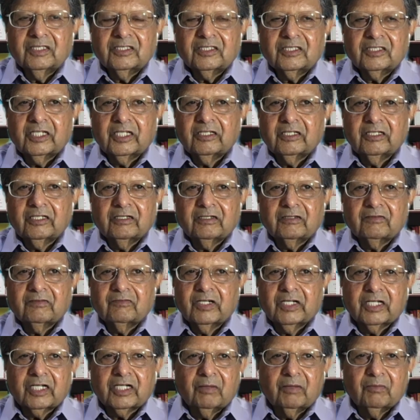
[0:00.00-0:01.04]
Tenure
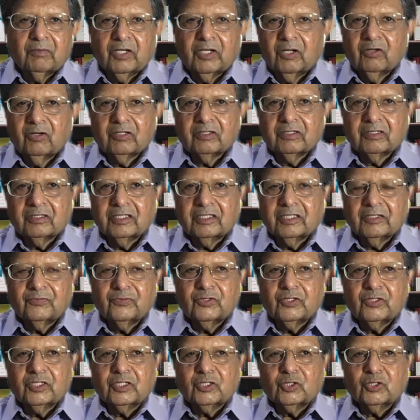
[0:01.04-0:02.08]
will come along if
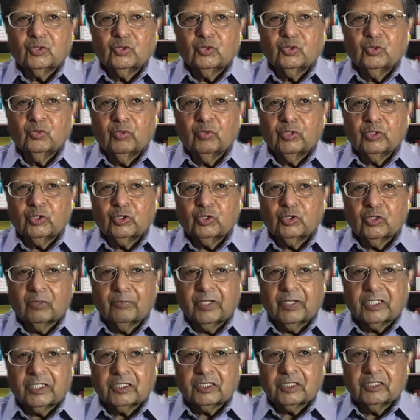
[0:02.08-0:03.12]
you just do what you're
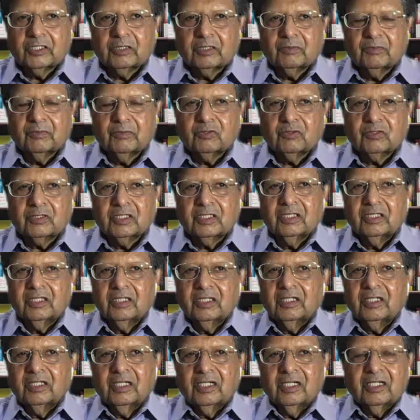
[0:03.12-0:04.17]
passionate about.
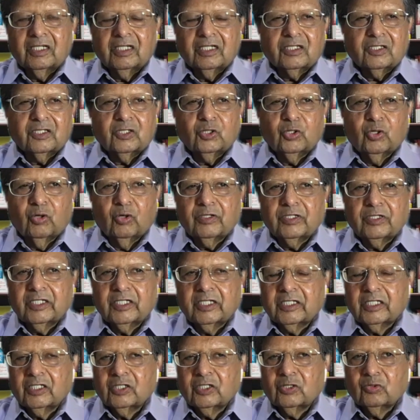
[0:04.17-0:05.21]
Don't
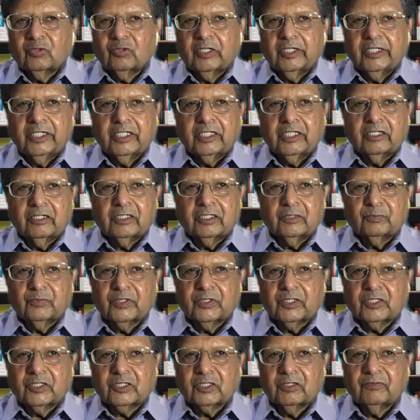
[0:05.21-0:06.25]
get into clinical
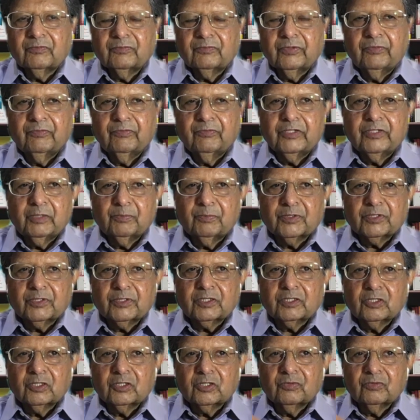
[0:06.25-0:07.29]
depression.
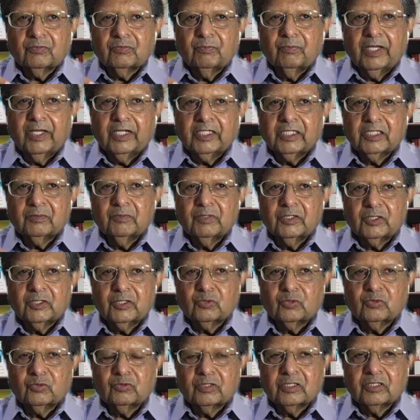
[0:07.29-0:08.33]
50% of management
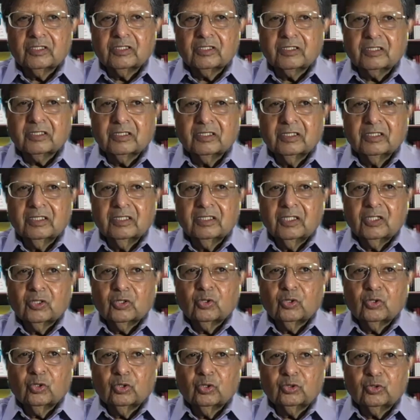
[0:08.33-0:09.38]
students
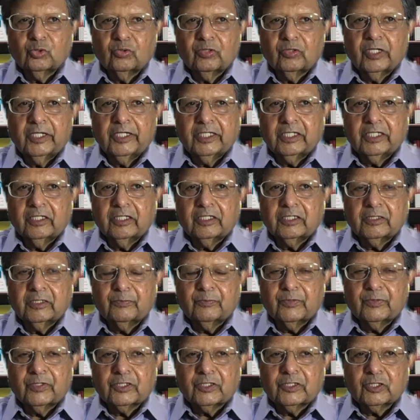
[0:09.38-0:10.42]
go through clinical
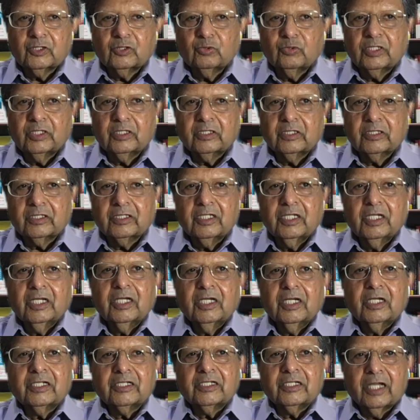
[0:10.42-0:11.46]
depression during their
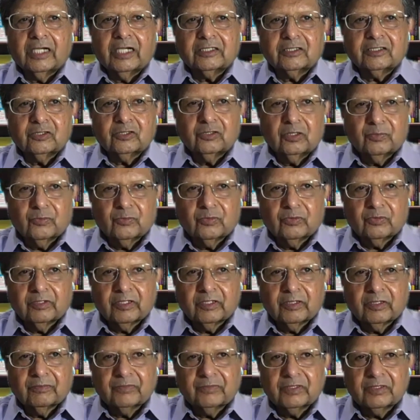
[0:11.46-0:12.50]
doctoral
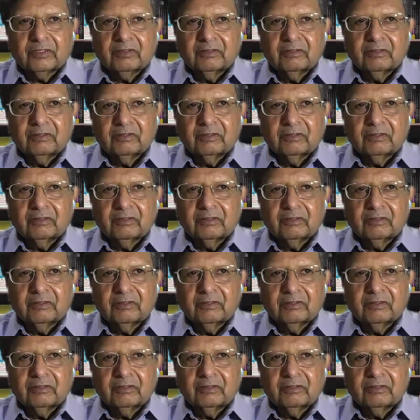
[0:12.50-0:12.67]
programs.